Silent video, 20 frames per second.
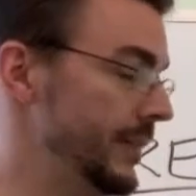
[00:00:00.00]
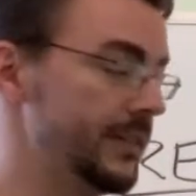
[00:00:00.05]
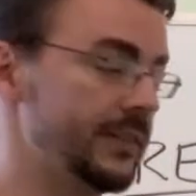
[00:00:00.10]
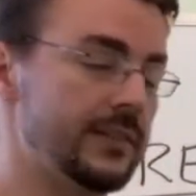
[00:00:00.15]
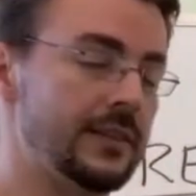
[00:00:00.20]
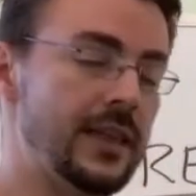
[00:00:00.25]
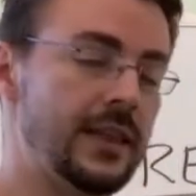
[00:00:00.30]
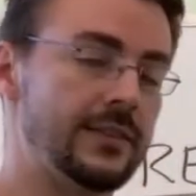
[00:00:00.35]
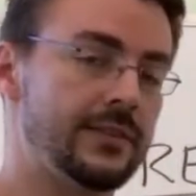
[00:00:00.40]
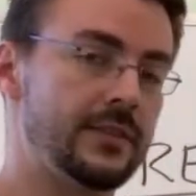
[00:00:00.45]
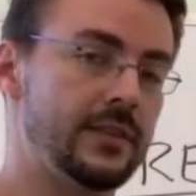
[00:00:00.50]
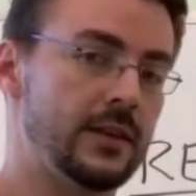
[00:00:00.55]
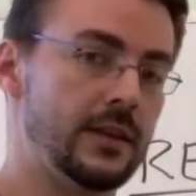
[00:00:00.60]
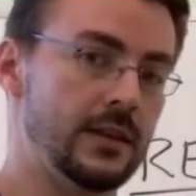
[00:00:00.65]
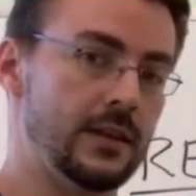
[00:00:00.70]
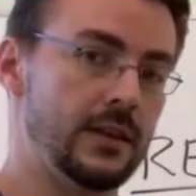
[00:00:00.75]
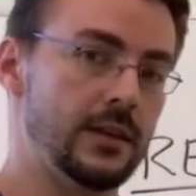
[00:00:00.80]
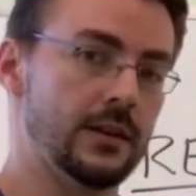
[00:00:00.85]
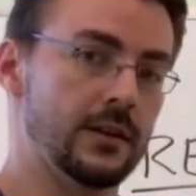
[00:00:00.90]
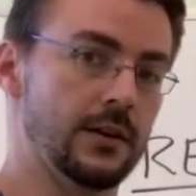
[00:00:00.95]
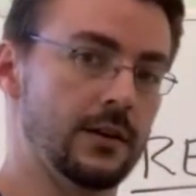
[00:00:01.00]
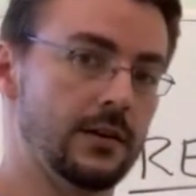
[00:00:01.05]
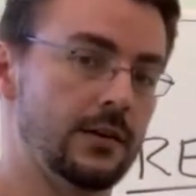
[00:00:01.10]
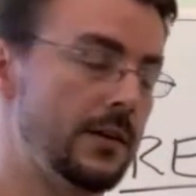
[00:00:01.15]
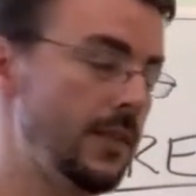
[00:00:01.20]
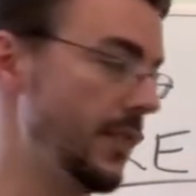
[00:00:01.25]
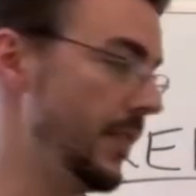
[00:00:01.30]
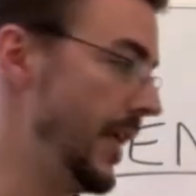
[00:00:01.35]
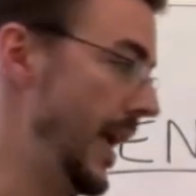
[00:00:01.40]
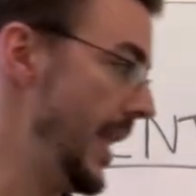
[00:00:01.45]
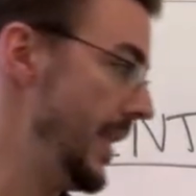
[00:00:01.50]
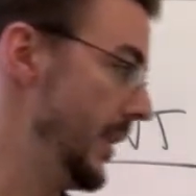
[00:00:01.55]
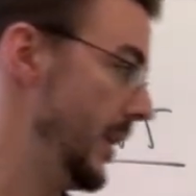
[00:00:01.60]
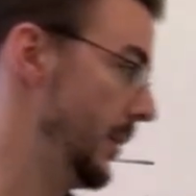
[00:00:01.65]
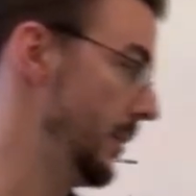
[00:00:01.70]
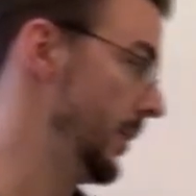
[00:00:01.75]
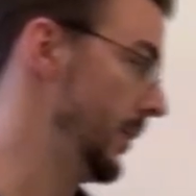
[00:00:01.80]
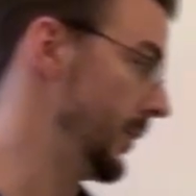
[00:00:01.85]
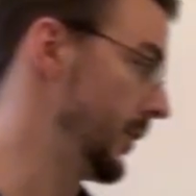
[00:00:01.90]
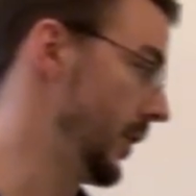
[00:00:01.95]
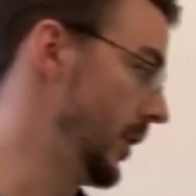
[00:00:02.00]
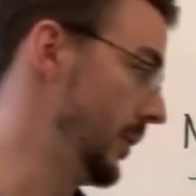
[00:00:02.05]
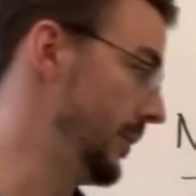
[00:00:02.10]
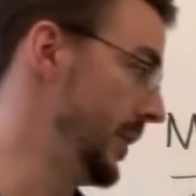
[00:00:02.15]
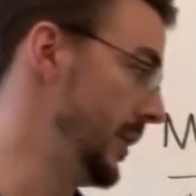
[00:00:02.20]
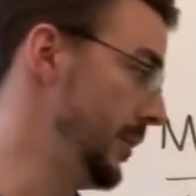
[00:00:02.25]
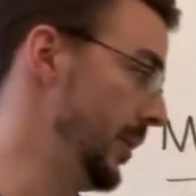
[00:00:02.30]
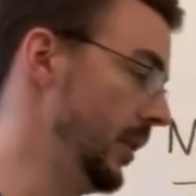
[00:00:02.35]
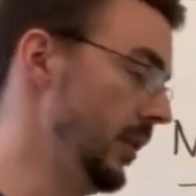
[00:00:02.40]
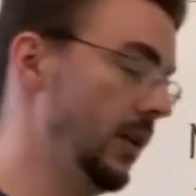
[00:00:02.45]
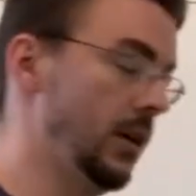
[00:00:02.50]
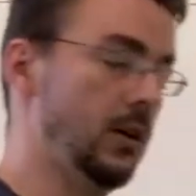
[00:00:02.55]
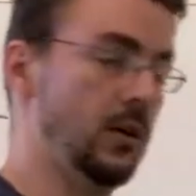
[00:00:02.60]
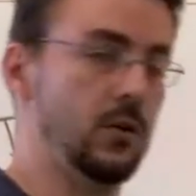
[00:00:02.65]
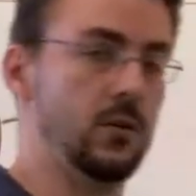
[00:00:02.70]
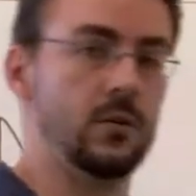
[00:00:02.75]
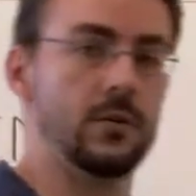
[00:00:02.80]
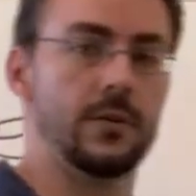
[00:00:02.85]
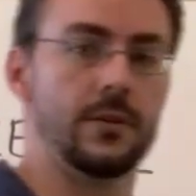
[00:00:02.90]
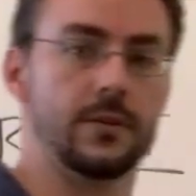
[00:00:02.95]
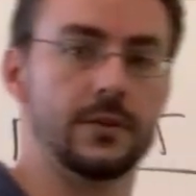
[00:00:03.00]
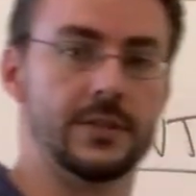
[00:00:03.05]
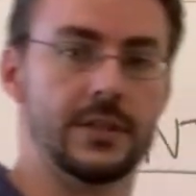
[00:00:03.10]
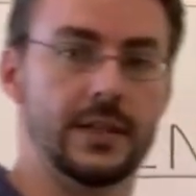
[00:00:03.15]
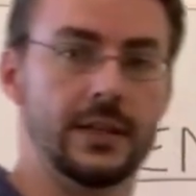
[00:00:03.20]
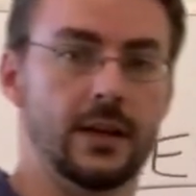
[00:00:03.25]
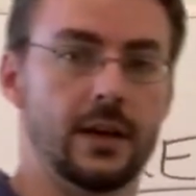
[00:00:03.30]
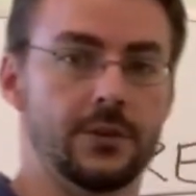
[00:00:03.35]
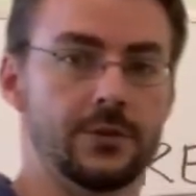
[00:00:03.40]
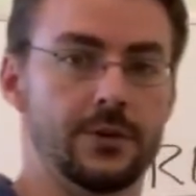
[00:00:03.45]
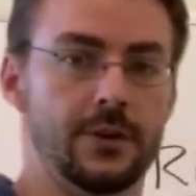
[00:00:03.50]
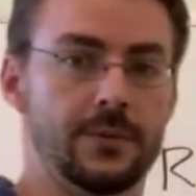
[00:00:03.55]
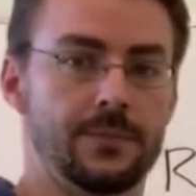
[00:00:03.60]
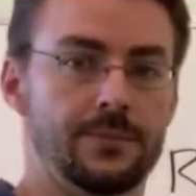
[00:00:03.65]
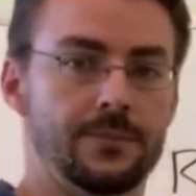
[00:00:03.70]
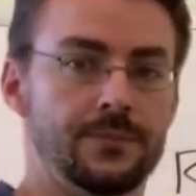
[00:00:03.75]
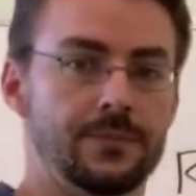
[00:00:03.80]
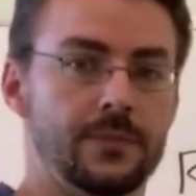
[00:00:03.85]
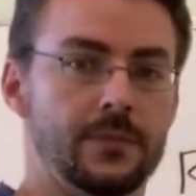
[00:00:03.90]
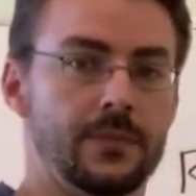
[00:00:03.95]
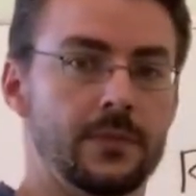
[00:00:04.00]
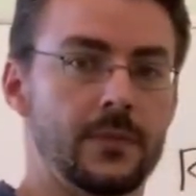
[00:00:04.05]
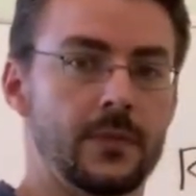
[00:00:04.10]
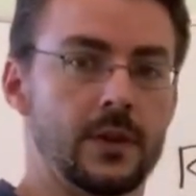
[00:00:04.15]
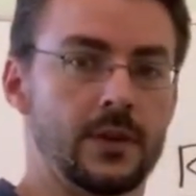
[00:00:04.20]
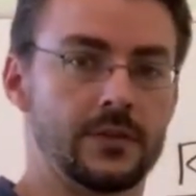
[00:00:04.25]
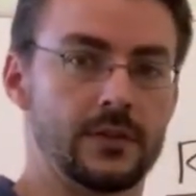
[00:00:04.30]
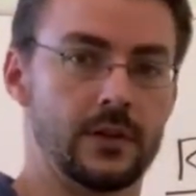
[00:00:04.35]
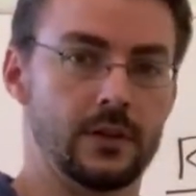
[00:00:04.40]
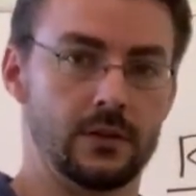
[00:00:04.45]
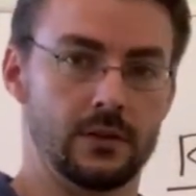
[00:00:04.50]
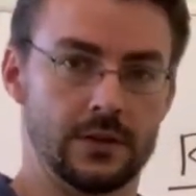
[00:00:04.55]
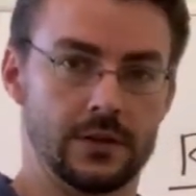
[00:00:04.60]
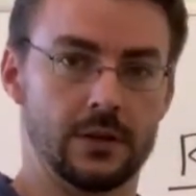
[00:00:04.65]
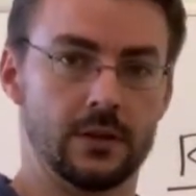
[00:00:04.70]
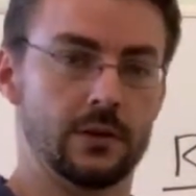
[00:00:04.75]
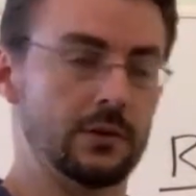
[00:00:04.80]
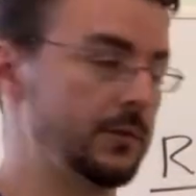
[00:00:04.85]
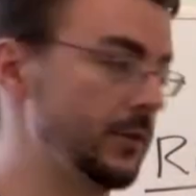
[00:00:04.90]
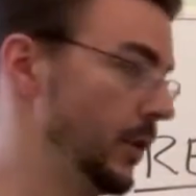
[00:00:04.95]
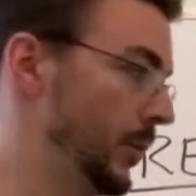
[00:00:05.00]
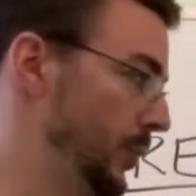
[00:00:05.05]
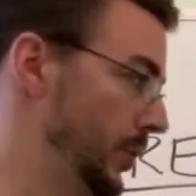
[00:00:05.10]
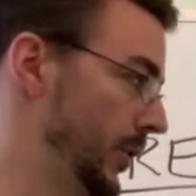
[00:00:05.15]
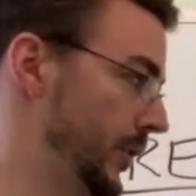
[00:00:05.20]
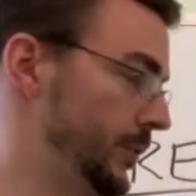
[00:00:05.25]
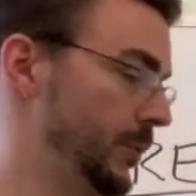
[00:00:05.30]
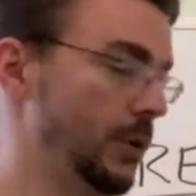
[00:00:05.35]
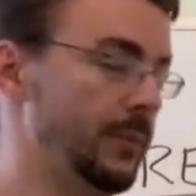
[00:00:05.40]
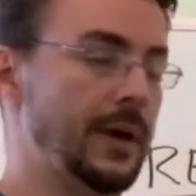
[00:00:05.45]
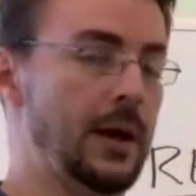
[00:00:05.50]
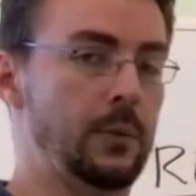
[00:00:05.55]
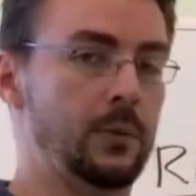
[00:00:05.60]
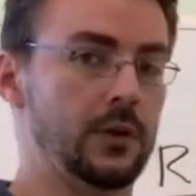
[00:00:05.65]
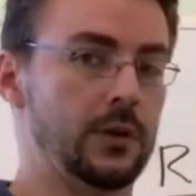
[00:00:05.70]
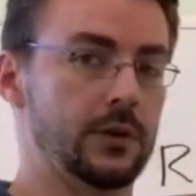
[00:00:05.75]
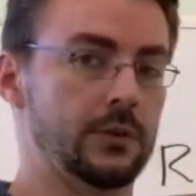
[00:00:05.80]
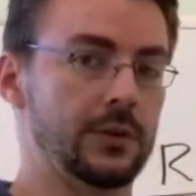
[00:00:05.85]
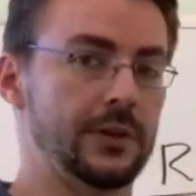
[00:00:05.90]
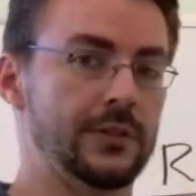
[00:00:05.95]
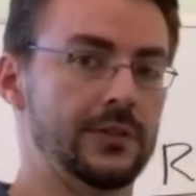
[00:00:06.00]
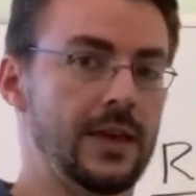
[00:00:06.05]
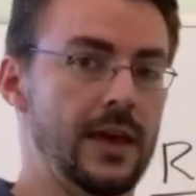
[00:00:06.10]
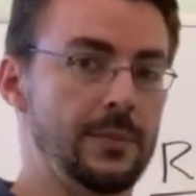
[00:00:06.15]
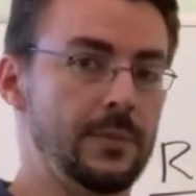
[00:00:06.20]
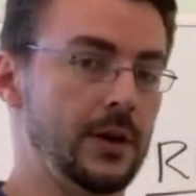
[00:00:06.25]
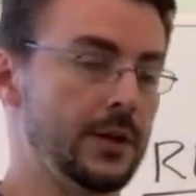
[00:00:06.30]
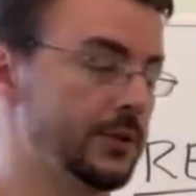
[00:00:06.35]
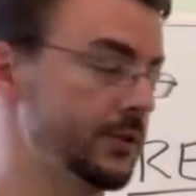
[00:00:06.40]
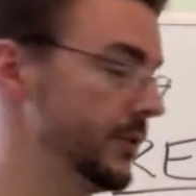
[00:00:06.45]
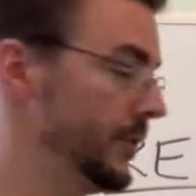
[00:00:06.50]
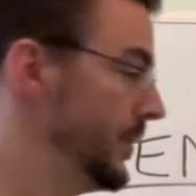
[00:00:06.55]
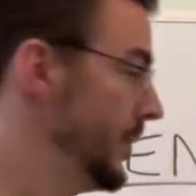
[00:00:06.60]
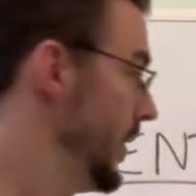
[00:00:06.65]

it's less than a year, that number is going to be below 1300 because your principal amount will increase that much.